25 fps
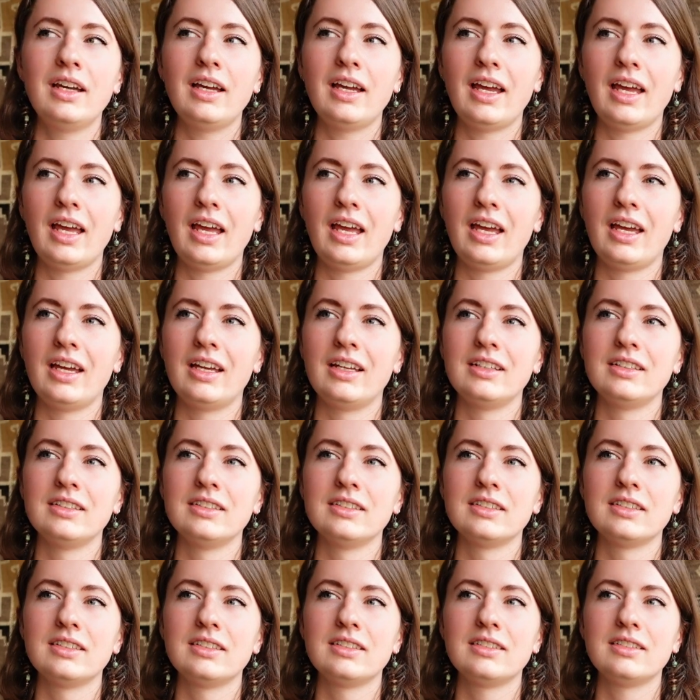
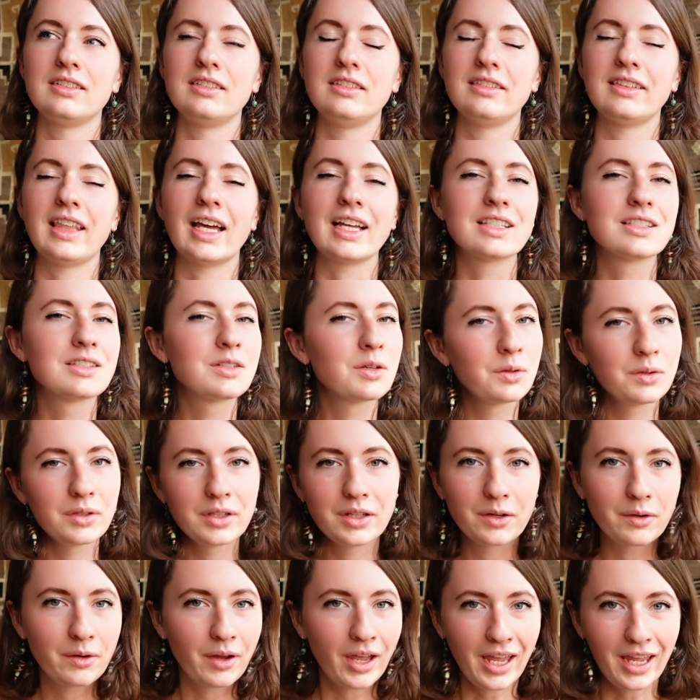And that's totally
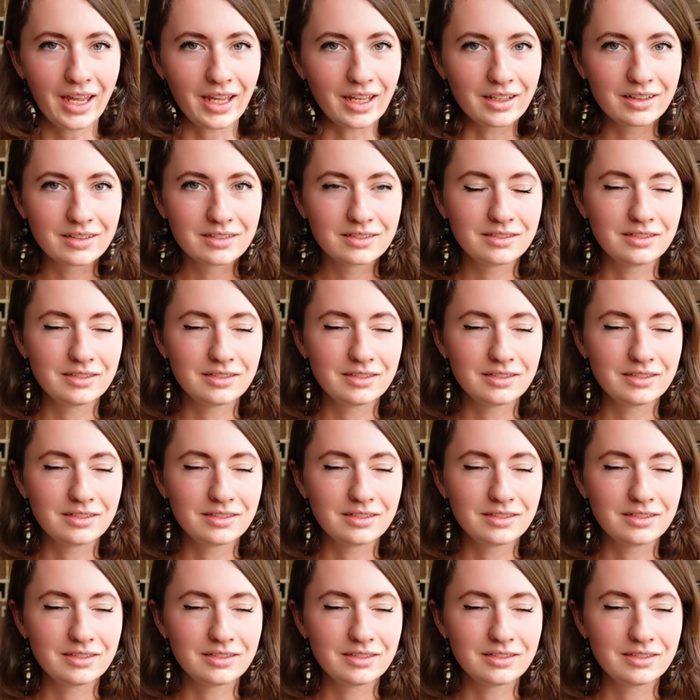okay.